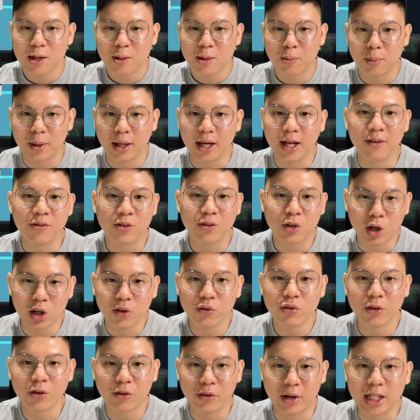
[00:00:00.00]
But I've gone
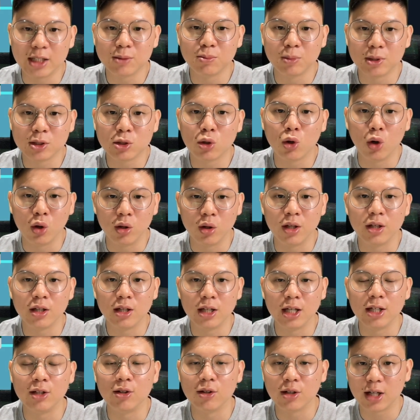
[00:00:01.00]
for Rasmus Højlund
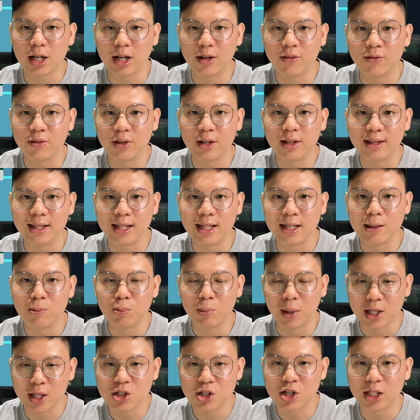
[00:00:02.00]
here to cover the
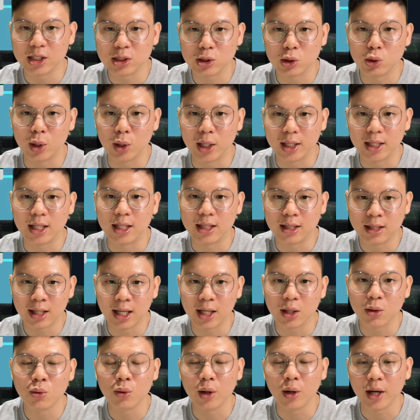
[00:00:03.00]
Manchester United
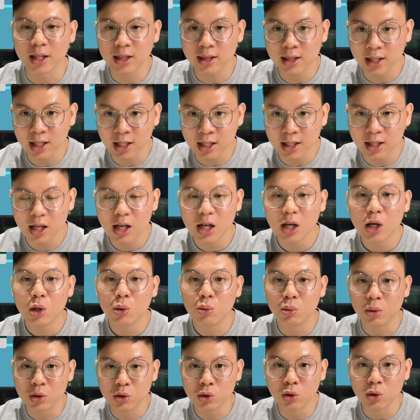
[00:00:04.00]
attack, who I think
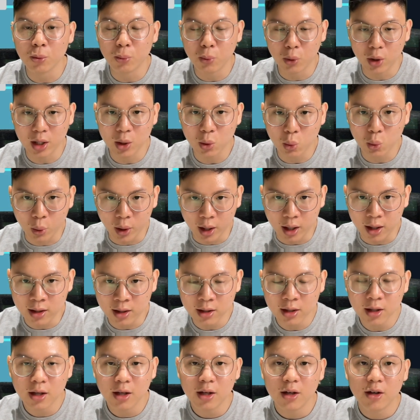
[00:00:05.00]
will do pretty
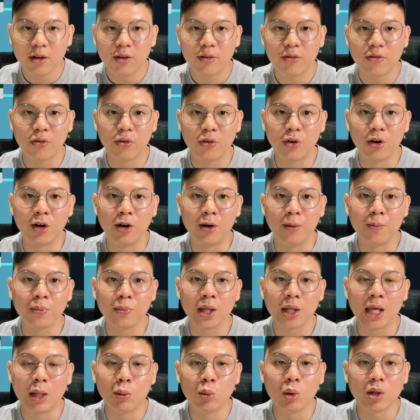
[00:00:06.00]
well from
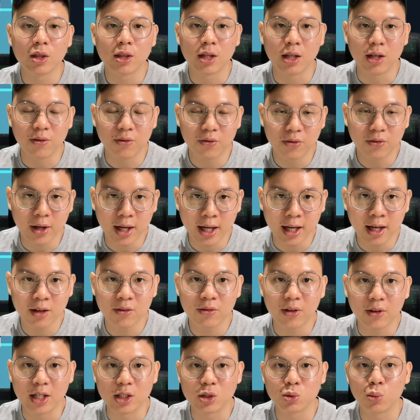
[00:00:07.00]
Gameweek
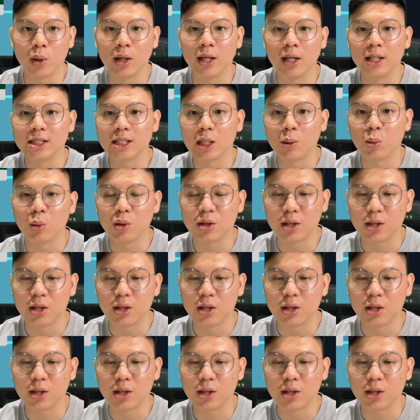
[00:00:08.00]
35 as well as Gameweek